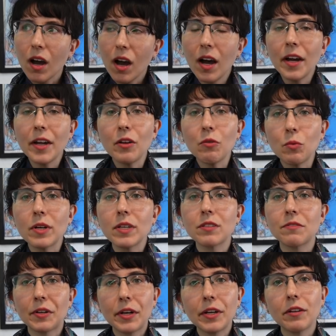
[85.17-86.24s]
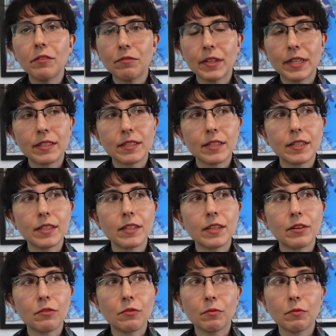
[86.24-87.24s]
I was very conflicted